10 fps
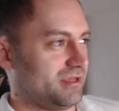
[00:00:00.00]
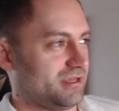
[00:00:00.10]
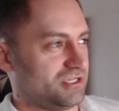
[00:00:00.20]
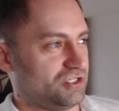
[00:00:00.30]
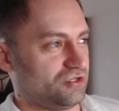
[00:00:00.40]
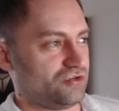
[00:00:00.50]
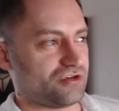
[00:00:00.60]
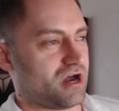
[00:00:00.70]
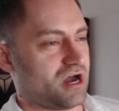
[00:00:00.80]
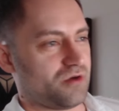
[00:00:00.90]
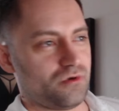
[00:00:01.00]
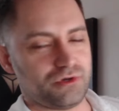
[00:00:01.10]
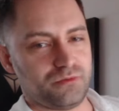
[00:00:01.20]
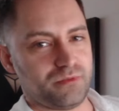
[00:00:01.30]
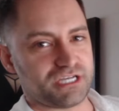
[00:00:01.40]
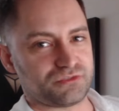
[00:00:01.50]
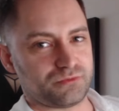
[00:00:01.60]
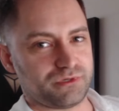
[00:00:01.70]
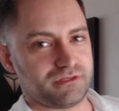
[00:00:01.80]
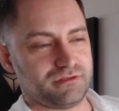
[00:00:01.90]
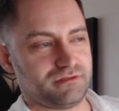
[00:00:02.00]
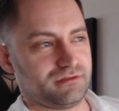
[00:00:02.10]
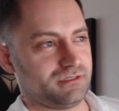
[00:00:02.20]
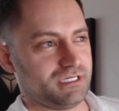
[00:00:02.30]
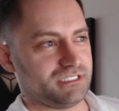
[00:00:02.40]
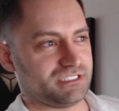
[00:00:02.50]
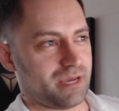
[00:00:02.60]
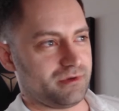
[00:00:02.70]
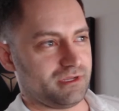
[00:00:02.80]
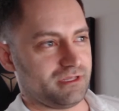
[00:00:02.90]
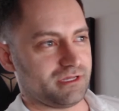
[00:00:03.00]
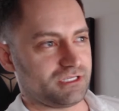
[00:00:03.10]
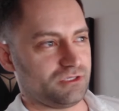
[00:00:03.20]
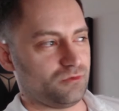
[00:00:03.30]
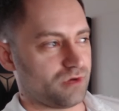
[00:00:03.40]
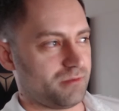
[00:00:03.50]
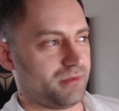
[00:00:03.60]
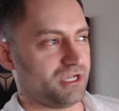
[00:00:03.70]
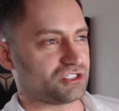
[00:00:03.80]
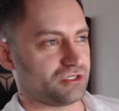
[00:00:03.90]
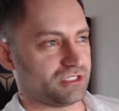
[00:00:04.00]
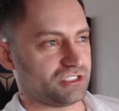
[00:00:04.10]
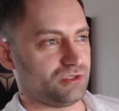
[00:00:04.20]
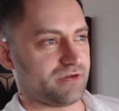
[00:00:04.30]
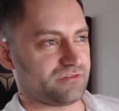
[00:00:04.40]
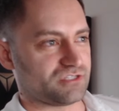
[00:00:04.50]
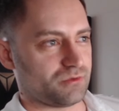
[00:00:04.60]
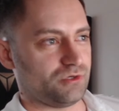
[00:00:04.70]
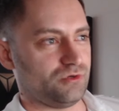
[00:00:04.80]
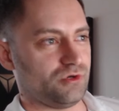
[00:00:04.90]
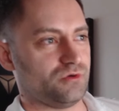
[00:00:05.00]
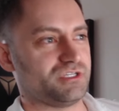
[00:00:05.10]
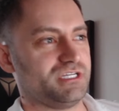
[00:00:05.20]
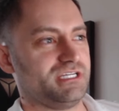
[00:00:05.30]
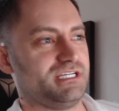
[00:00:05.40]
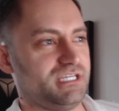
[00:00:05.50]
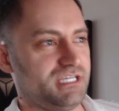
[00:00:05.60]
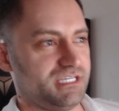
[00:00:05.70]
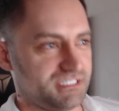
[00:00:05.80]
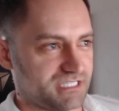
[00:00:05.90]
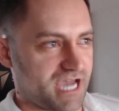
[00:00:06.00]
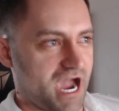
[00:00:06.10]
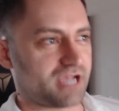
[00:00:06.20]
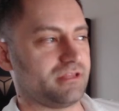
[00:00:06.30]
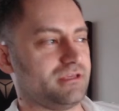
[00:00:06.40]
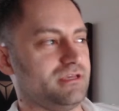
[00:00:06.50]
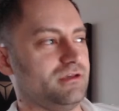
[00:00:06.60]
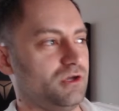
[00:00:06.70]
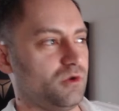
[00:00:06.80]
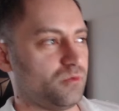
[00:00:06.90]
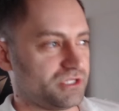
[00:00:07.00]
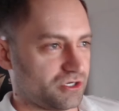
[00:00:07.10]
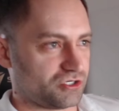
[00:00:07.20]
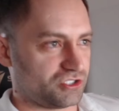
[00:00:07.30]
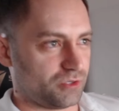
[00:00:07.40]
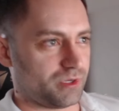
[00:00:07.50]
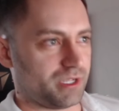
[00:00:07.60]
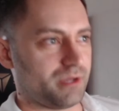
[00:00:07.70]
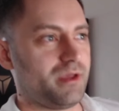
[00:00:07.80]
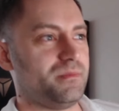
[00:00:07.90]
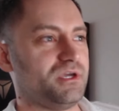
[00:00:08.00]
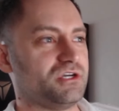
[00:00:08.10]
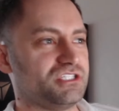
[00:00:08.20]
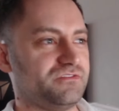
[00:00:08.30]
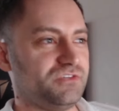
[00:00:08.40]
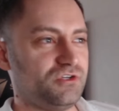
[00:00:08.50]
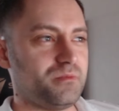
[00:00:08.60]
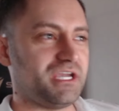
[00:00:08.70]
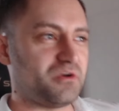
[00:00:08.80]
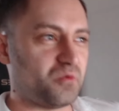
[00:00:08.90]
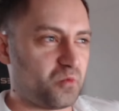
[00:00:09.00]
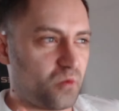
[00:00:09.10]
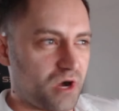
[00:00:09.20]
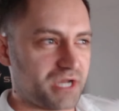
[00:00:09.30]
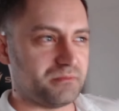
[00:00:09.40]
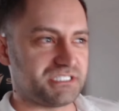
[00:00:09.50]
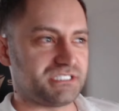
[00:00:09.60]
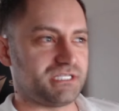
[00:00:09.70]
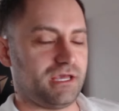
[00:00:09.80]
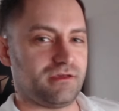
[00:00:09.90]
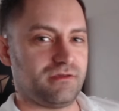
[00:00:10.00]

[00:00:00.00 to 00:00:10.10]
you do not want to mess with Examity. Like you want to make sure that you have someone who knows exactly what they're doing because if you make one mistake,